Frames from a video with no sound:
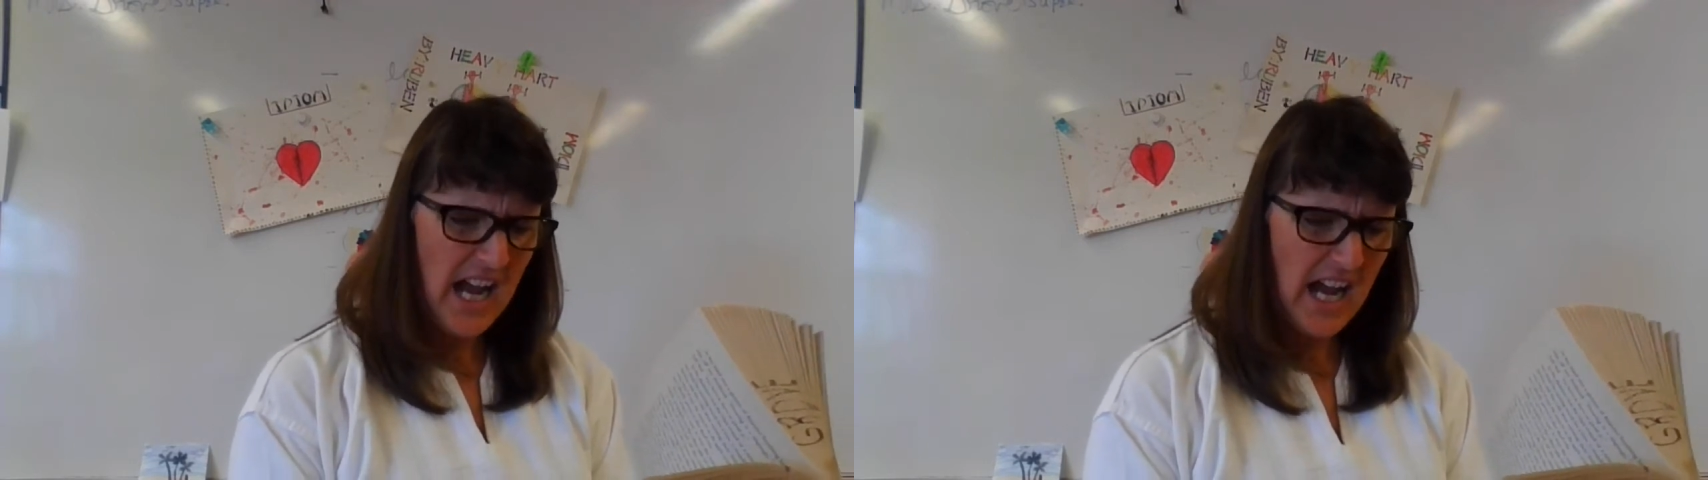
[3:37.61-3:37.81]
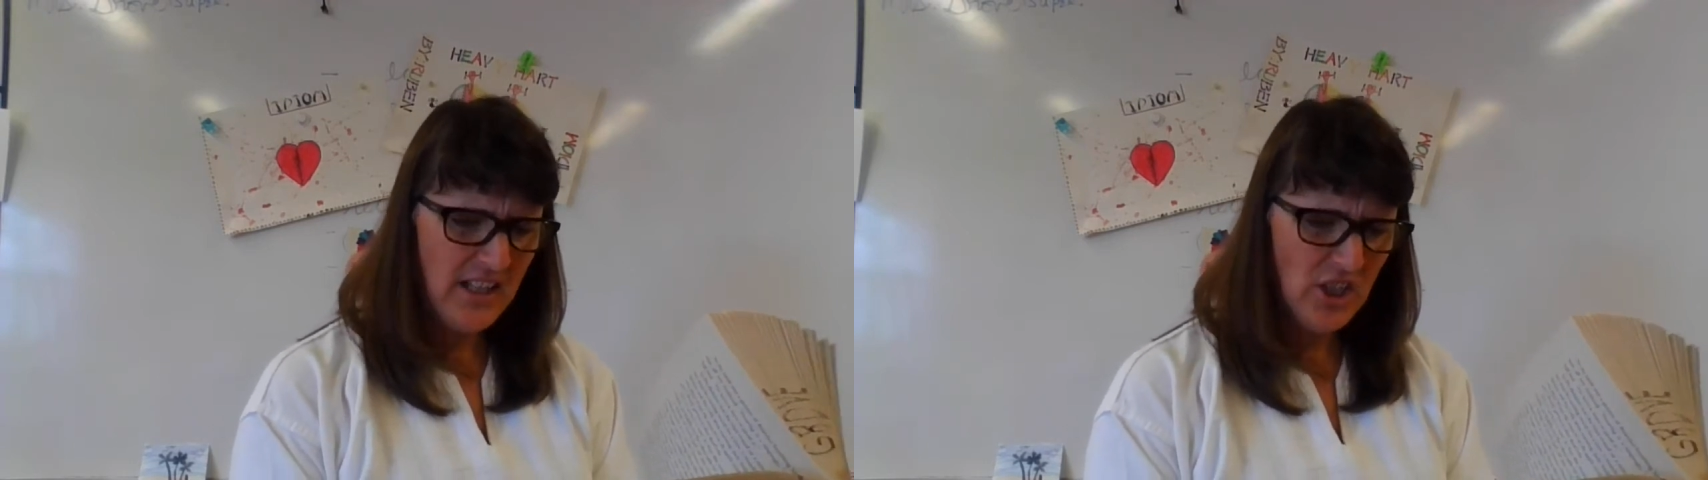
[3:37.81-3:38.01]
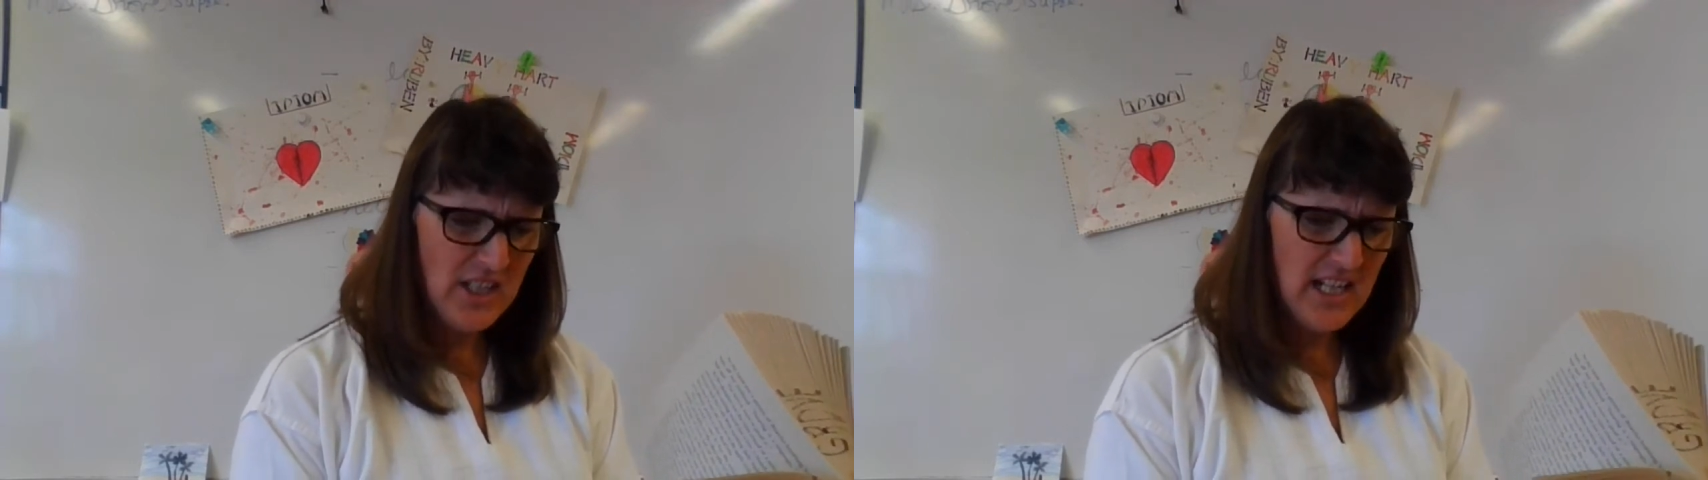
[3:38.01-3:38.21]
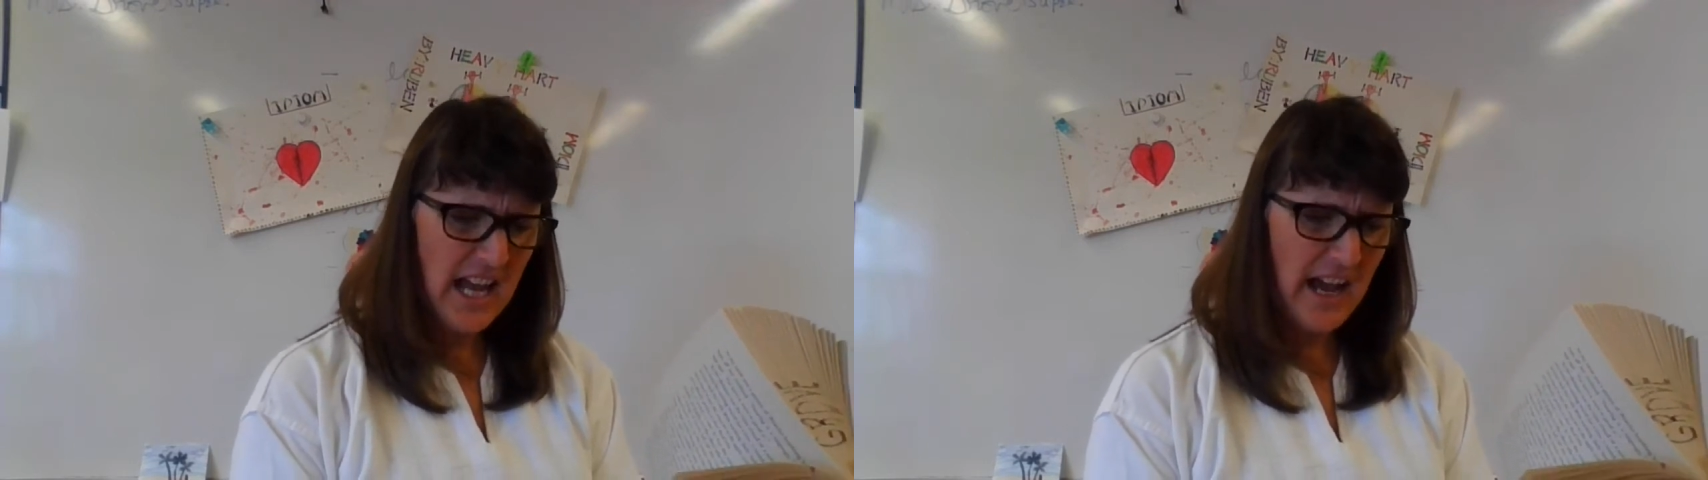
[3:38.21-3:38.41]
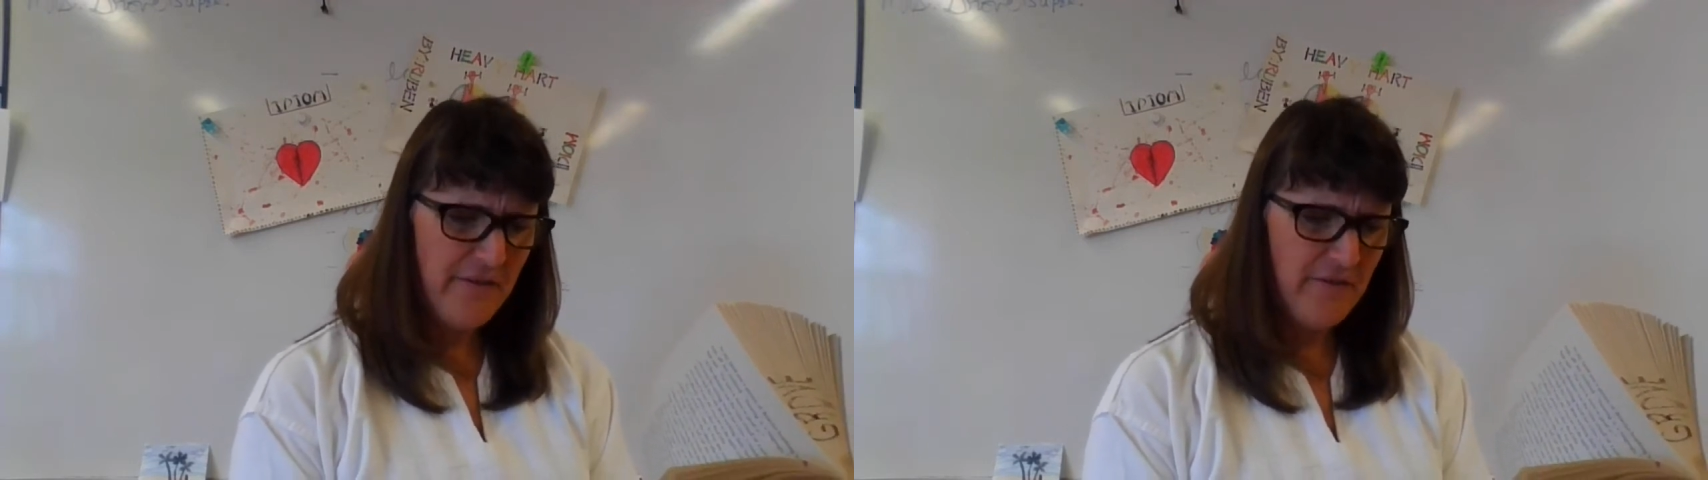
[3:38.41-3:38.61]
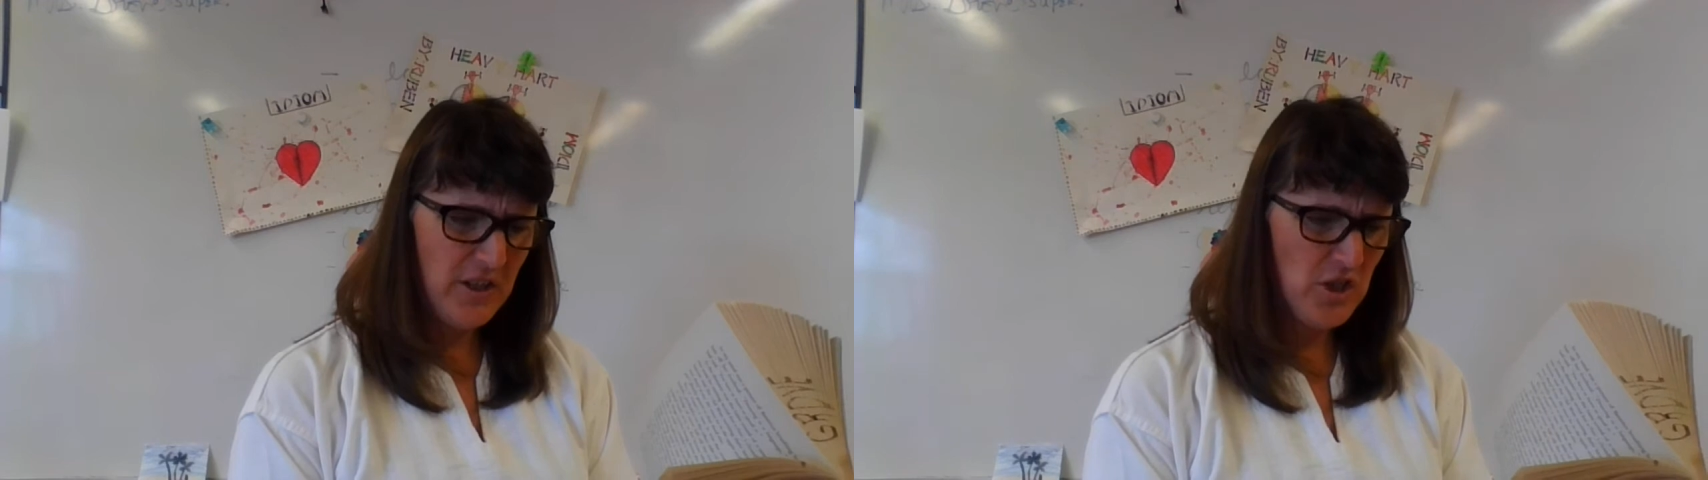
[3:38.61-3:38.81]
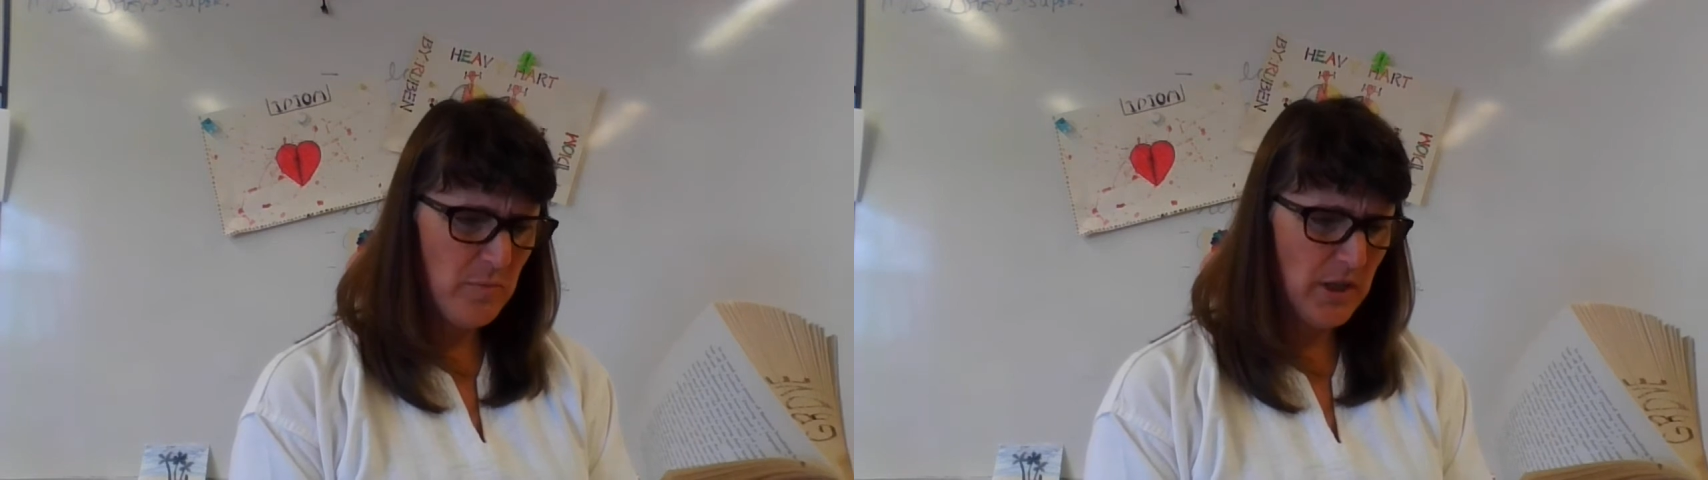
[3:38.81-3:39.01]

I looked at a half-finished